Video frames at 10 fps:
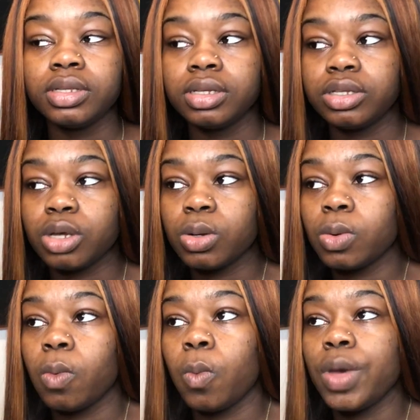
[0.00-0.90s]

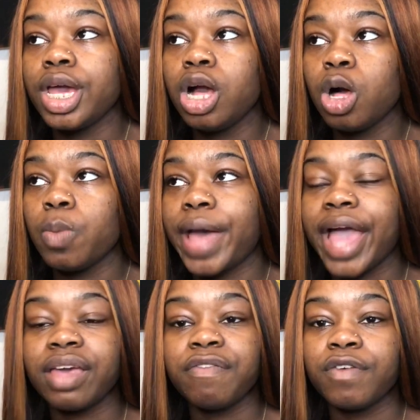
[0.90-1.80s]
So we go
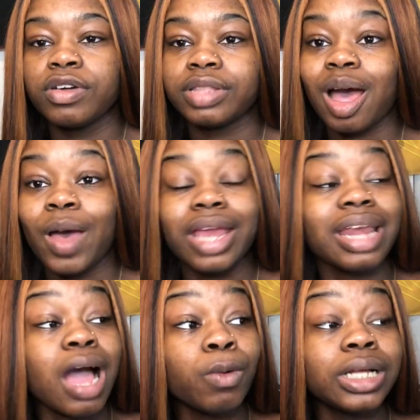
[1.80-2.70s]
back and forth now, and
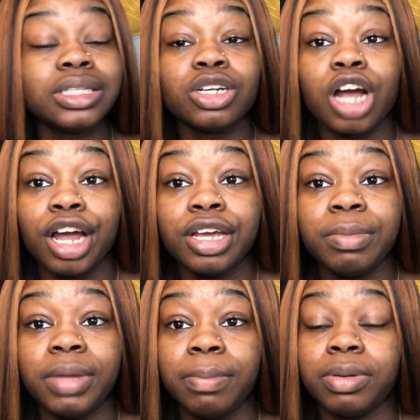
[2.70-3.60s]
now it's an
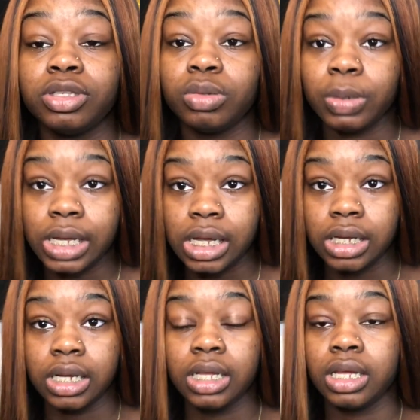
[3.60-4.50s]
argument between